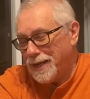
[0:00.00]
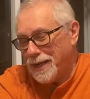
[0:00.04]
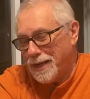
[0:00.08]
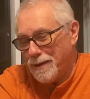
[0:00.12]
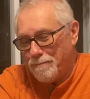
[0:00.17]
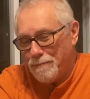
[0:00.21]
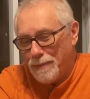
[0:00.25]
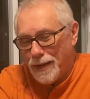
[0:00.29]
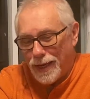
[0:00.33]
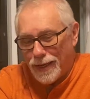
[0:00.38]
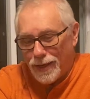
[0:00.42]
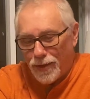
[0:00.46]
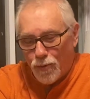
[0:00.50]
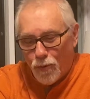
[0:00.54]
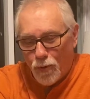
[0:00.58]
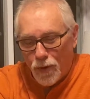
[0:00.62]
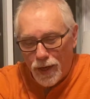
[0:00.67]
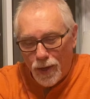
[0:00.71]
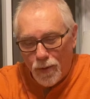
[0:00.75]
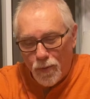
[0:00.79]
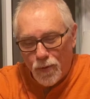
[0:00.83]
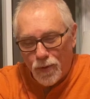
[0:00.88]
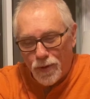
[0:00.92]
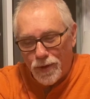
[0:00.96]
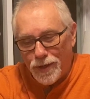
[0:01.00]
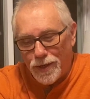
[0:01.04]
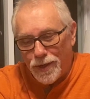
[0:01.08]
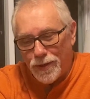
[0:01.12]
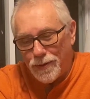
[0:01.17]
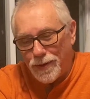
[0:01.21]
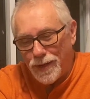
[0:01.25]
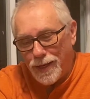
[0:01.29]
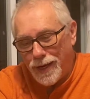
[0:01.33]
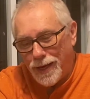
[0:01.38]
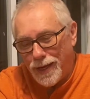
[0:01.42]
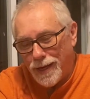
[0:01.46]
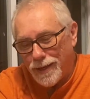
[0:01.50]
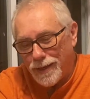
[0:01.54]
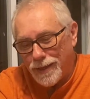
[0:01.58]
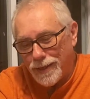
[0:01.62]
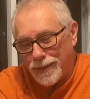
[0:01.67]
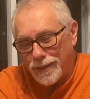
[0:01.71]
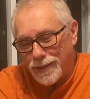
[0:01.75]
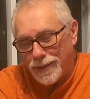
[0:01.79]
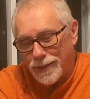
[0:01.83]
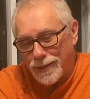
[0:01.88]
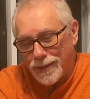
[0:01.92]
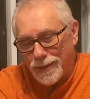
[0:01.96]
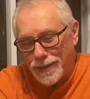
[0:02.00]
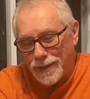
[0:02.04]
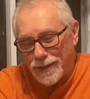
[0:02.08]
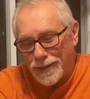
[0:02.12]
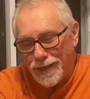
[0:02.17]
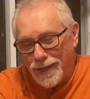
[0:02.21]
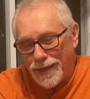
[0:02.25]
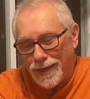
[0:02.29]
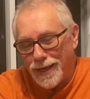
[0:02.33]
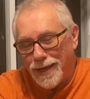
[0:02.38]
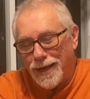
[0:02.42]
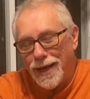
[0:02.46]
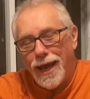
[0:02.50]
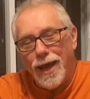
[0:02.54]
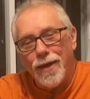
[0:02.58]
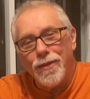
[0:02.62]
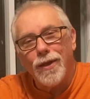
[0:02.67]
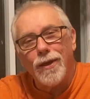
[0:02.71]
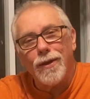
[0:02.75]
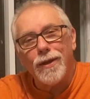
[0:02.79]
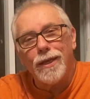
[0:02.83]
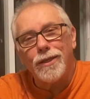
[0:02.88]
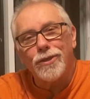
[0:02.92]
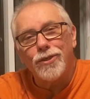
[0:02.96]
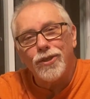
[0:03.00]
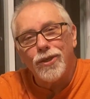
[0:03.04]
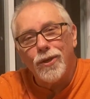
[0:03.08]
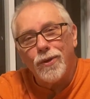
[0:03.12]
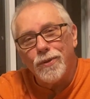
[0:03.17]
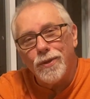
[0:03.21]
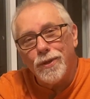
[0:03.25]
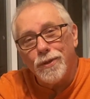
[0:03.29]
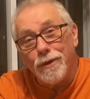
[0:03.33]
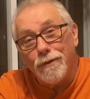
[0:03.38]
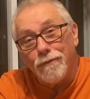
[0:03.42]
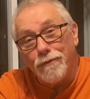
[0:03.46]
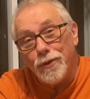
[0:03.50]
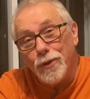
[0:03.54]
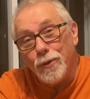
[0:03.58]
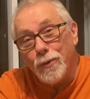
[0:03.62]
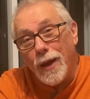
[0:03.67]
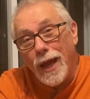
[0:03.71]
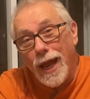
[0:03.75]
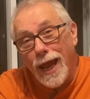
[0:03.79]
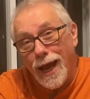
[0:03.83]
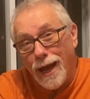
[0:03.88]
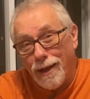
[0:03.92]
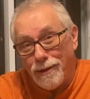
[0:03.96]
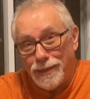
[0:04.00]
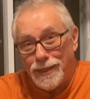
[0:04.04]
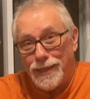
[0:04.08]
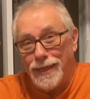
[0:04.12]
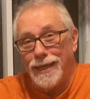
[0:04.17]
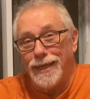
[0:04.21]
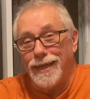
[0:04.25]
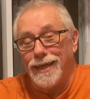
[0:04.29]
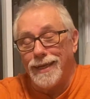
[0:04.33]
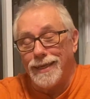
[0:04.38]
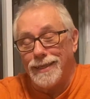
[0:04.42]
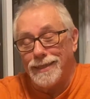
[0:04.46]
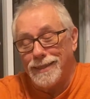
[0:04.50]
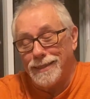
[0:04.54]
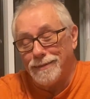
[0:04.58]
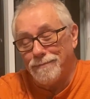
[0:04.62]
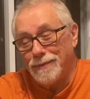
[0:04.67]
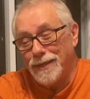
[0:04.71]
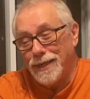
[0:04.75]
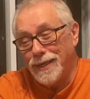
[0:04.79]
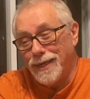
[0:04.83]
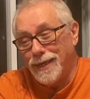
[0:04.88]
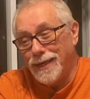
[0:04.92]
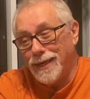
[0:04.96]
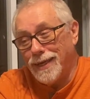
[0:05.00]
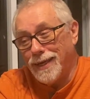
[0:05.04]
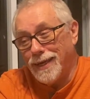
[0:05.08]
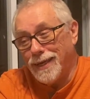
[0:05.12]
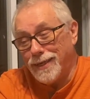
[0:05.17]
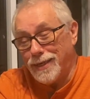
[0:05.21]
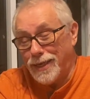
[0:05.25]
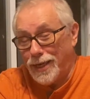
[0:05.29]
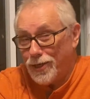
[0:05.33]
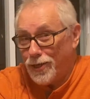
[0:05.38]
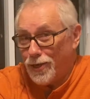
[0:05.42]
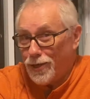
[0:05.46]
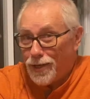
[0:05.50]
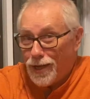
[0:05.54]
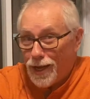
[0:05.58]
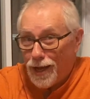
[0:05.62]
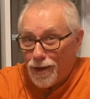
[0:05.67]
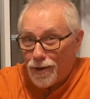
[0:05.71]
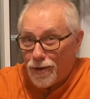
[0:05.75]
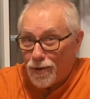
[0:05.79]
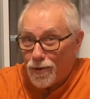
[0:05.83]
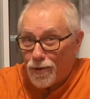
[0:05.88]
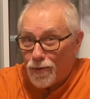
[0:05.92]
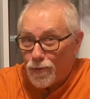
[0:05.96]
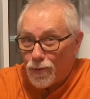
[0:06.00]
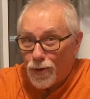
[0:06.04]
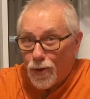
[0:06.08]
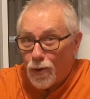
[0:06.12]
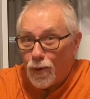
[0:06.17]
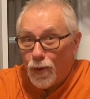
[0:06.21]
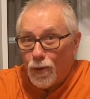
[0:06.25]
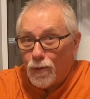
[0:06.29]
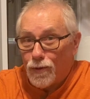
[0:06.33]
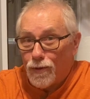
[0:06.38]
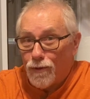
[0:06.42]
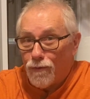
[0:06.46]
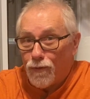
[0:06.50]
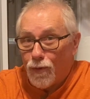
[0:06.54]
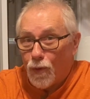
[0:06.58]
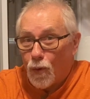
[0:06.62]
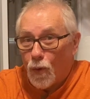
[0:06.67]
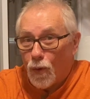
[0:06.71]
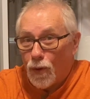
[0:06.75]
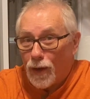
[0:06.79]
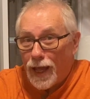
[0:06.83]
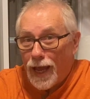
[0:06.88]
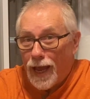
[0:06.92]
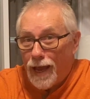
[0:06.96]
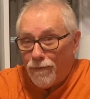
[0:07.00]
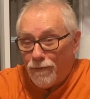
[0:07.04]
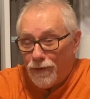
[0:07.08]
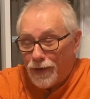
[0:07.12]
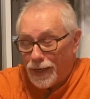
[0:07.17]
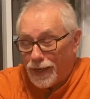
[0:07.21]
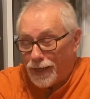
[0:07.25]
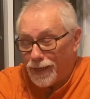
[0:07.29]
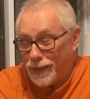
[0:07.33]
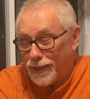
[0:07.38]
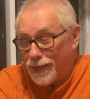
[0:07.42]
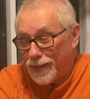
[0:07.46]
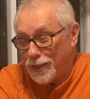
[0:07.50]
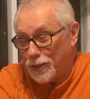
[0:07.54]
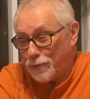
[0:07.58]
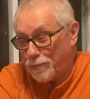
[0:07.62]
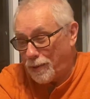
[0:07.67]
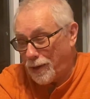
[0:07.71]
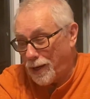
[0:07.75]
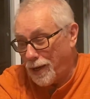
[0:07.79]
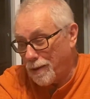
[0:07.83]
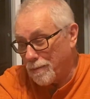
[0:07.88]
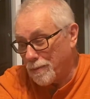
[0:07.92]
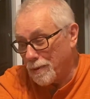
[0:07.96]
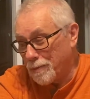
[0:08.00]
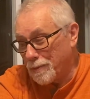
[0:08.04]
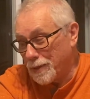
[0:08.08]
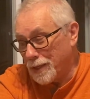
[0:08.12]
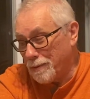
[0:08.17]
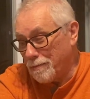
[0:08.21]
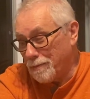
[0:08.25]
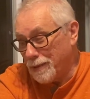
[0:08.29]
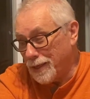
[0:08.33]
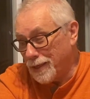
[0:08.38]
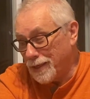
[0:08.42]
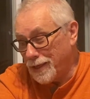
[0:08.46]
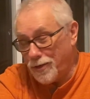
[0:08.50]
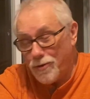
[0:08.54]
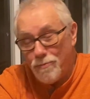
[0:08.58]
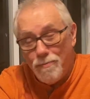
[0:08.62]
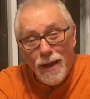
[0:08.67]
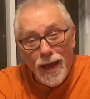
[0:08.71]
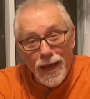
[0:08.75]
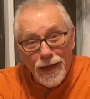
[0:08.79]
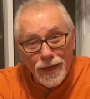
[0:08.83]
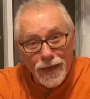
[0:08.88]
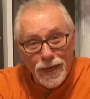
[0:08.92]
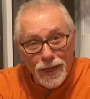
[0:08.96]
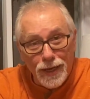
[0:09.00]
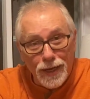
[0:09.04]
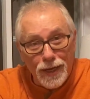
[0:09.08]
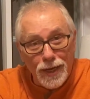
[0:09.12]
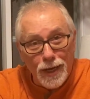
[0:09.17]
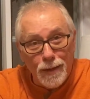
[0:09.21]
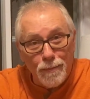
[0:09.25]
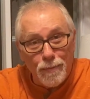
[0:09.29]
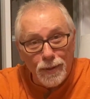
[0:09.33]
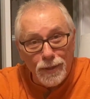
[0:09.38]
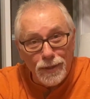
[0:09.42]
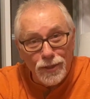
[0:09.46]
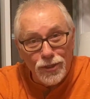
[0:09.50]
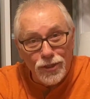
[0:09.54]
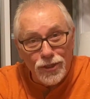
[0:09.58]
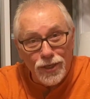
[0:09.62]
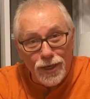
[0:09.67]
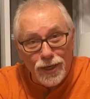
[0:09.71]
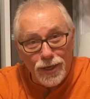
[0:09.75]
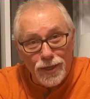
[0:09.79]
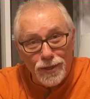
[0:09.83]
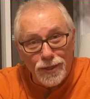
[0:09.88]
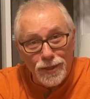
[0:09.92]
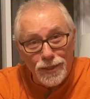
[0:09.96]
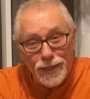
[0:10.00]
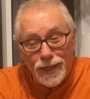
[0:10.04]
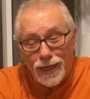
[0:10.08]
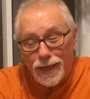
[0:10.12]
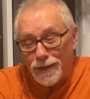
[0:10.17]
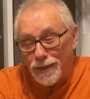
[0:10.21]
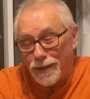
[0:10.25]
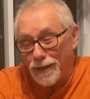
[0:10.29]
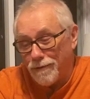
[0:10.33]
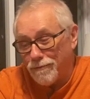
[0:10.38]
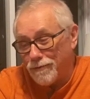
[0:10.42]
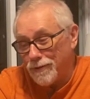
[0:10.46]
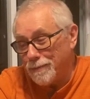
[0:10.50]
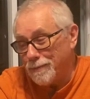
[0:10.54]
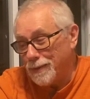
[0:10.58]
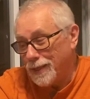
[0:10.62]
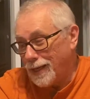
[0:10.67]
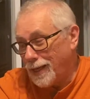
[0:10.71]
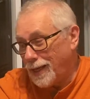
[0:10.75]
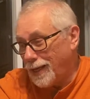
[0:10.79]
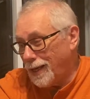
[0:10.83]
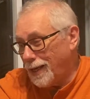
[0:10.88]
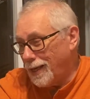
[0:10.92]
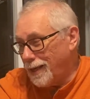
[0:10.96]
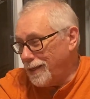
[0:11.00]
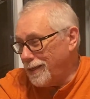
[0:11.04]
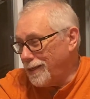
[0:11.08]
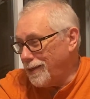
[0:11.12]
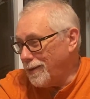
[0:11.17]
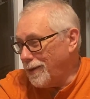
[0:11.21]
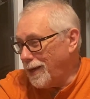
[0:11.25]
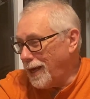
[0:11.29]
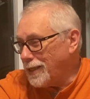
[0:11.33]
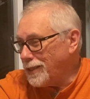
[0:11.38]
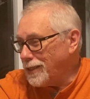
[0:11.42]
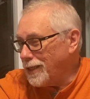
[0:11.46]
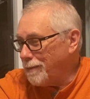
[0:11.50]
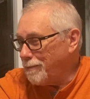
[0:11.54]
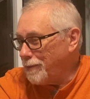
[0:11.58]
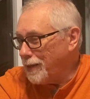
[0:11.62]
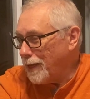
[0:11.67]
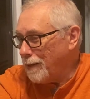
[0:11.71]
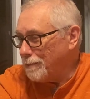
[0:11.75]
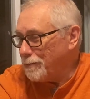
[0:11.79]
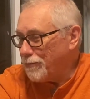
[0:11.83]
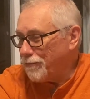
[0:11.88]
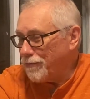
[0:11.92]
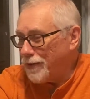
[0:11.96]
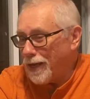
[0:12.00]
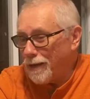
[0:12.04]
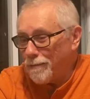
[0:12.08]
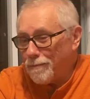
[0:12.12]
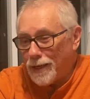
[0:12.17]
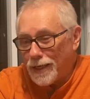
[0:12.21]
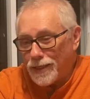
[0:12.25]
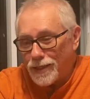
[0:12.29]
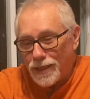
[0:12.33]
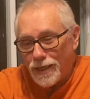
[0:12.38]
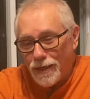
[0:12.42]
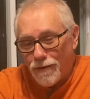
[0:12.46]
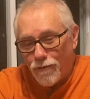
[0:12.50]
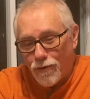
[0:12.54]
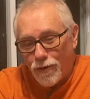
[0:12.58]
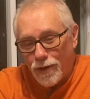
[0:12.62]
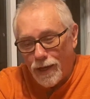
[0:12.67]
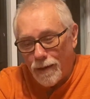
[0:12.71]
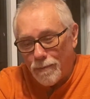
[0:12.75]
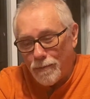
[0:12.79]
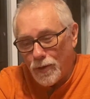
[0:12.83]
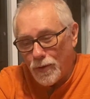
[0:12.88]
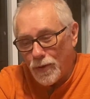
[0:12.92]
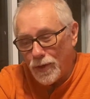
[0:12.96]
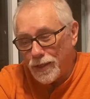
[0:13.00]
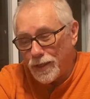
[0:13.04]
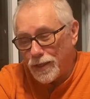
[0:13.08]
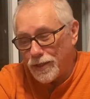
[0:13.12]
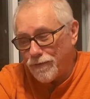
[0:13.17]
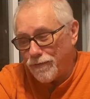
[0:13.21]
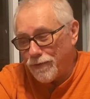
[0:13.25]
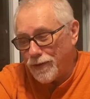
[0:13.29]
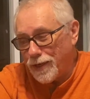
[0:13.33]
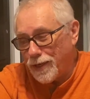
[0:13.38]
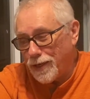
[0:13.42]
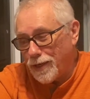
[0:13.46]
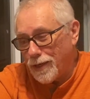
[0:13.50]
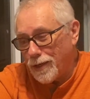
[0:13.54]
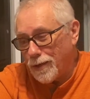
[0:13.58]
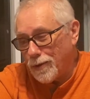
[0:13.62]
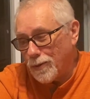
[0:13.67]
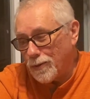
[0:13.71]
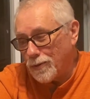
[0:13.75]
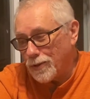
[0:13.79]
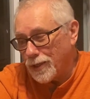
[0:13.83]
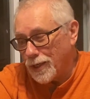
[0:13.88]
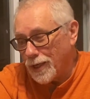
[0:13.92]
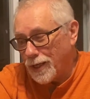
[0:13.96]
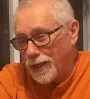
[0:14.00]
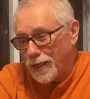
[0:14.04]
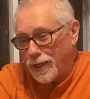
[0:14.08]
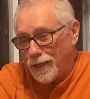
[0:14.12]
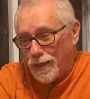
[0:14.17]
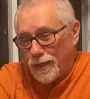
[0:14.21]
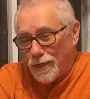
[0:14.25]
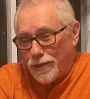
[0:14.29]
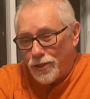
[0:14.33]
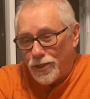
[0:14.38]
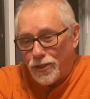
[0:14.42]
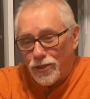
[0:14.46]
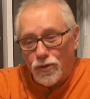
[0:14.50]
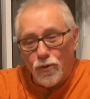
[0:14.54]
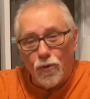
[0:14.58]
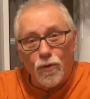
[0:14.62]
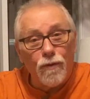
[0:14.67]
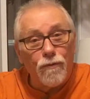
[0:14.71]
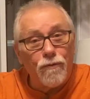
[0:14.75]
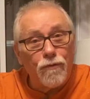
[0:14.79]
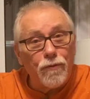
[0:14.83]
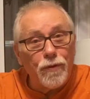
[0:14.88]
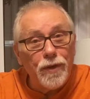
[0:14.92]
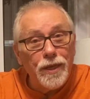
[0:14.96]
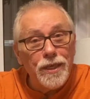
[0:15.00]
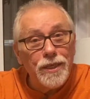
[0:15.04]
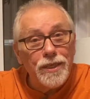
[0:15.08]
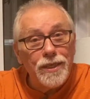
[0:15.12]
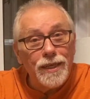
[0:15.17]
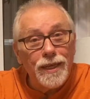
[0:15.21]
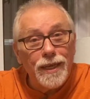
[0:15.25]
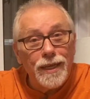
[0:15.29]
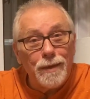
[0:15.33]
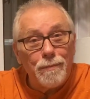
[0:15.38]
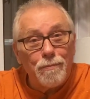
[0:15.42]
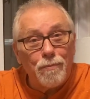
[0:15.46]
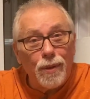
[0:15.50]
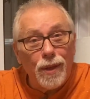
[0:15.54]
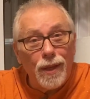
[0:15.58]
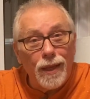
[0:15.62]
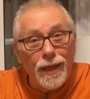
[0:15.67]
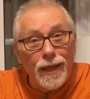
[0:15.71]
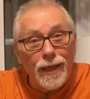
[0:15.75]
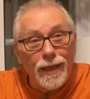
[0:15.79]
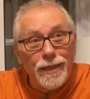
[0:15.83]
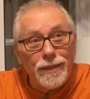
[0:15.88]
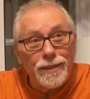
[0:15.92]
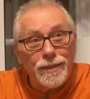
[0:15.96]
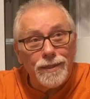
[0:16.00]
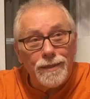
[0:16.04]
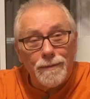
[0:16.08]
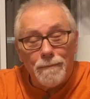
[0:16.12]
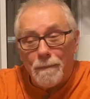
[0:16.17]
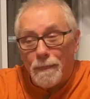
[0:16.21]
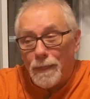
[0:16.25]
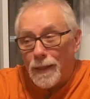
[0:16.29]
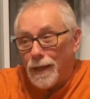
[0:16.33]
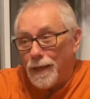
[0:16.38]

But what I want to do now is I thought I'd show you a few outtakes. Now, you're not going to roll on the floor laughing at these probably, but you might get a couple of chuckles out of them. I sometimes find myself when I'm doing these videos just sort of freezing in place.